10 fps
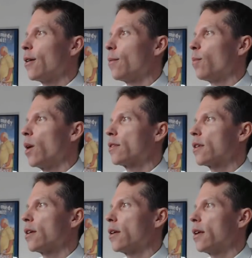But
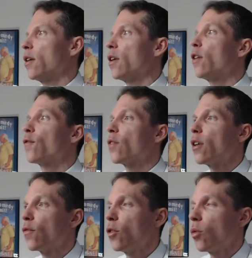
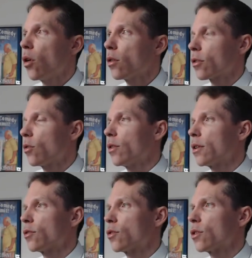if you all are
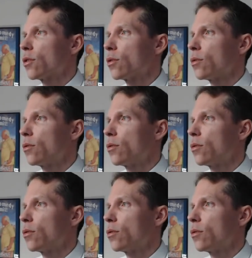going to,